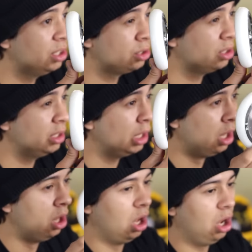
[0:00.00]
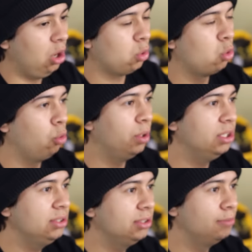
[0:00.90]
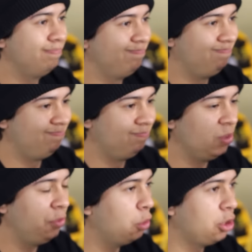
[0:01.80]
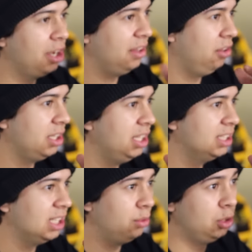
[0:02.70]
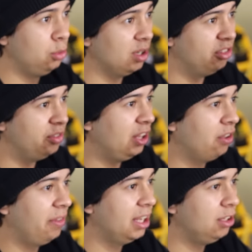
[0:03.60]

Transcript: Industry hollow core wheels. If you wonder how they look in the inside, we do have a video on that